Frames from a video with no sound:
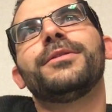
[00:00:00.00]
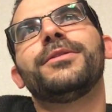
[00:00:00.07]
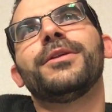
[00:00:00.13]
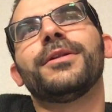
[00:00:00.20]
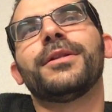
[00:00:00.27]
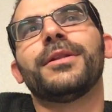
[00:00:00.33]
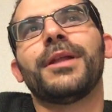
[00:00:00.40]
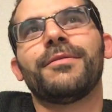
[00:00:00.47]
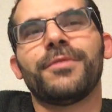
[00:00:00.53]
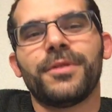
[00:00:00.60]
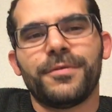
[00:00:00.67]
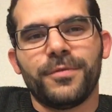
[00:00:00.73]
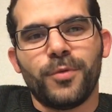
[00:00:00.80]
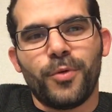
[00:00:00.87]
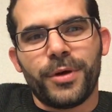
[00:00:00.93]
the level
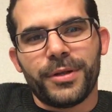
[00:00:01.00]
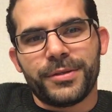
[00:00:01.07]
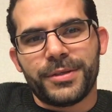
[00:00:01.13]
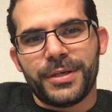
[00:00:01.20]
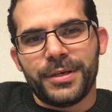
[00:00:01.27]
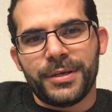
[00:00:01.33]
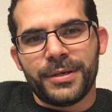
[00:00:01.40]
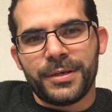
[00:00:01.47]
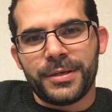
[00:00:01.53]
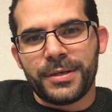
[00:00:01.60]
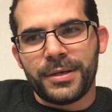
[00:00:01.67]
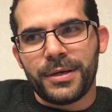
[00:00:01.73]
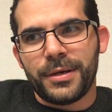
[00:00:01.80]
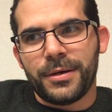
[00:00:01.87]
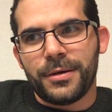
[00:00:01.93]
of loyalty
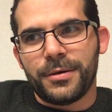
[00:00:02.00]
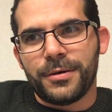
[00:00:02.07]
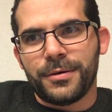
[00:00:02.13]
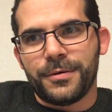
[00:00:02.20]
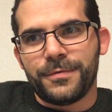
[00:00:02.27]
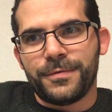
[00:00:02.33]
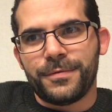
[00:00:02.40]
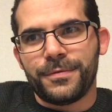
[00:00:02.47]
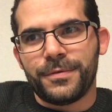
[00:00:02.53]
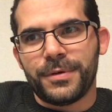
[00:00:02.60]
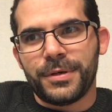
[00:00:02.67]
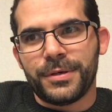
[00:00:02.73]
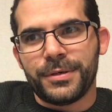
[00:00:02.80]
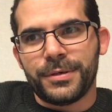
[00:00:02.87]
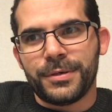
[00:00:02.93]
of
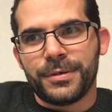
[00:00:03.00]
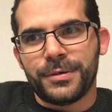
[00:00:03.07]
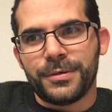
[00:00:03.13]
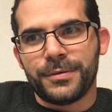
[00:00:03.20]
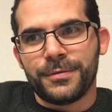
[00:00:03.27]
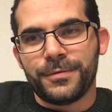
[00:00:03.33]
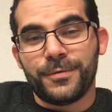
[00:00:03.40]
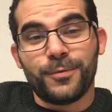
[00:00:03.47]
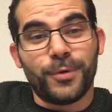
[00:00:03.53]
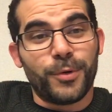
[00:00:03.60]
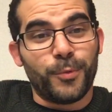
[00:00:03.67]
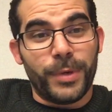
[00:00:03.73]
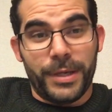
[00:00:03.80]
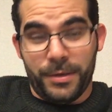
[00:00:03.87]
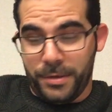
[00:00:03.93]
what
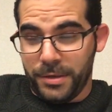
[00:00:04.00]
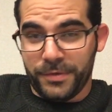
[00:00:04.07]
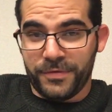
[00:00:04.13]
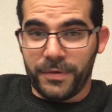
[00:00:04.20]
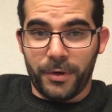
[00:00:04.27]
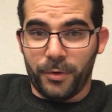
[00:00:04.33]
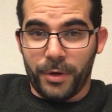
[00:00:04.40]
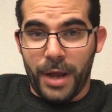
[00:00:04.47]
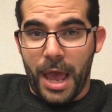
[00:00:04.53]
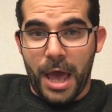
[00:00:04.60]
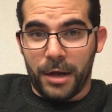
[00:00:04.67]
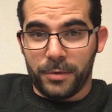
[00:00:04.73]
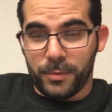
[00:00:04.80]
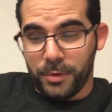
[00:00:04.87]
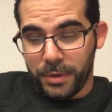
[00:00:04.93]
we consider an
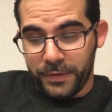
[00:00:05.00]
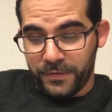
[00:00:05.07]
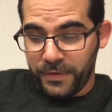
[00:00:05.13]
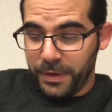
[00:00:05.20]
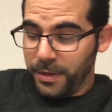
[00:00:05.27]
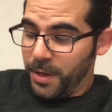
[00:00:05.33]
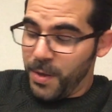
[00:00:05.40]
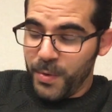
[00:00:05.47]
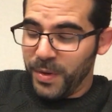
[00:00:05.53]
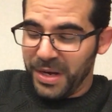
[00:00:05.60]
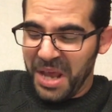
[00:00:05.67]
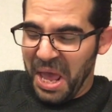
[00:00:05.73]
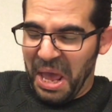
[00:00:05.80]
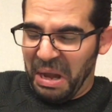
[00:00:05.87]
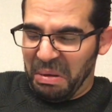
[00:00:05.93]
animal and say, oh, an
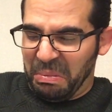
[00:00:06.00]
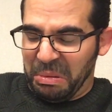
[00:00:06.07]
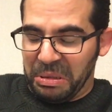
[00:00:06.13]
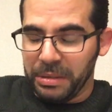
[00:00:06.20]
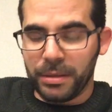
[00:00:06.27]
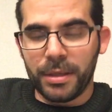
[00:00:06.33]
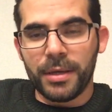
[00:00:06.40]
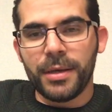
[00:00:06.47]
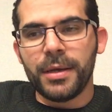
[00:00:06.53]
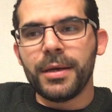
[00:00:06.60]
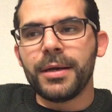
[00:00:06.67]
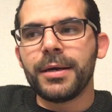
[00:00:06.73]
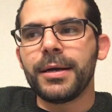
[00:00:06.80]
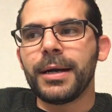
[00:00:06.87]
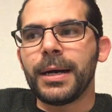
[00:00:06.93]

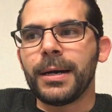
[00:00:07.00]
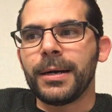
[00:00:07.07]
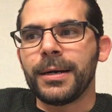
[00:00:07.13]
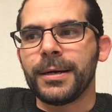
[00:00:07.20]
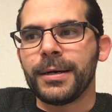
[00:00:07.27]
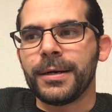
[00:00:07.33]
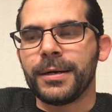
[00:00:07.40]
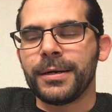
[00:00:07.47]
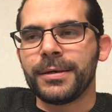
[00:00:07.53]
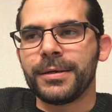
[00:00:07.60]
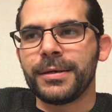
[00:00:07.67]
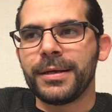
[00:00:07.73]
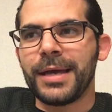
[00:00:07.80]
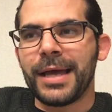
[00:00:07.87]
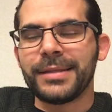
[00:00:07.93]
animal,
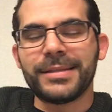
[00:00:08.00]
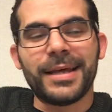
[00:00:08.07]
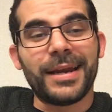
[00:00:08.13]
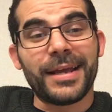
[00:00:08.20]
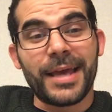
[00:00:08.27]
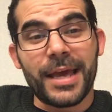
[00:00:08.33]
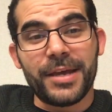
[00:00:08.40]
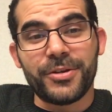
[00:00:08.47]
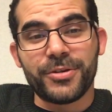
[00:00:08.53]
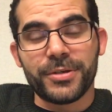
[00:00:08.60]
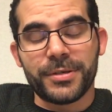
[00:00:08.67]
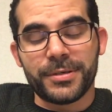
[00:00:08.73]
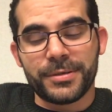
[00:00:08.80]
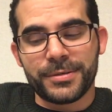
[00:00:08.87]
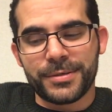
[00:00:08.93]
and
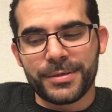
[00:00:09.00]
dedication